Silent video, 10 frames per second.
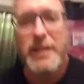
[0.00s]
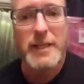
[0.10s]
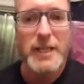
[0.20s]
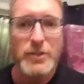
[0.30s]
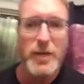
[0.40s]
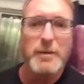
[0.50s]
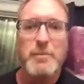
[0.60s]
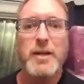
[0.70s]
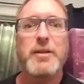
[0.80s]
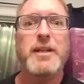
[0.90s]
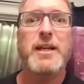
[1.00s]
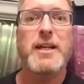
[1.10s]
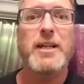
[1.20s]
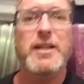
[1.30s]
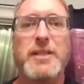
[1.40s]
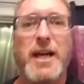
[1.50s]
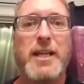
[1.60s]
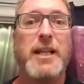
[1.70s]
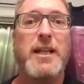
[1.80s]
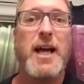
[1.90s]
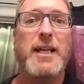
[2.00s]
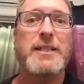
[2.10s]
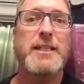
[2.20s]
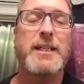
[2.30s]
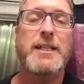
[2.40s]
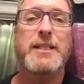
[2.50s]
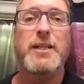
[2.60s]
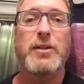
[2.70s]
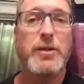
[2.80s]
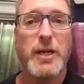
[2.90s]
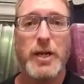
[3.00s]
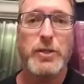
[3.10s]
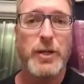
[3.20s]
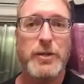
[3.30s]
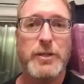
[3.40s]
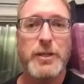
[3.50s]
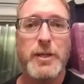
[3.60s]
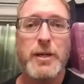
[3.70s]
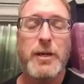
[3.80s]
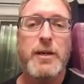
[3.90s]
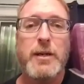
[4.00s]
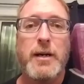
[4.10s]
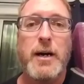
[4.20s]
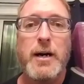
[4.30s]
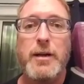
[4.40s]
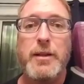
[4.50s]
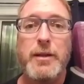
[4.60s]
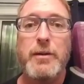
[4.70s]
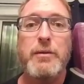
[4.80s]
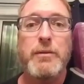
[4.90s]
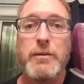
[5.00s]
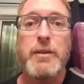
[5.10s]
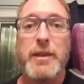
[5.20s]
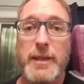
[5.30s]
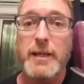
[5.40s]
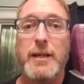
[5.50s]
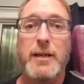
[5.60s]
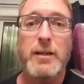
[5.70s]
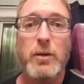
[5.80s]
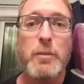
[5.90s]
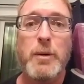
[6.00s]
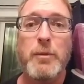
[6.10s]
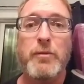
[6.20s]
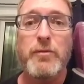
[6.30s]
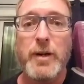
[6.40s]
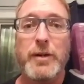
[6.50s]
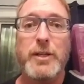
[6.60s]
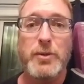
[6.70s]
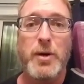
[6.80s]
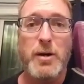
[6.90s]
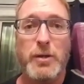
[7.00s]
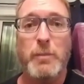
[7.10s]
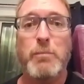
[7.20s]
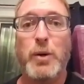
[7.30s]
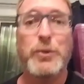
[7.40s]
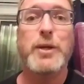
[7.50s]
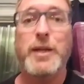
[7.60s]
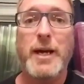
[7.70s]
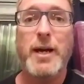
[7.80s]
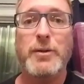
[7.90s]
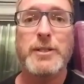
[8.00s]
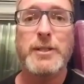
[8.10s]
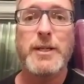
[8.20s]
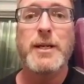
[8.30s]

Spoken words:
that giant metal thing on the other side of the glass is our hurricane shutters. They're thick aluminum. They're very strong. They're bolted to the house.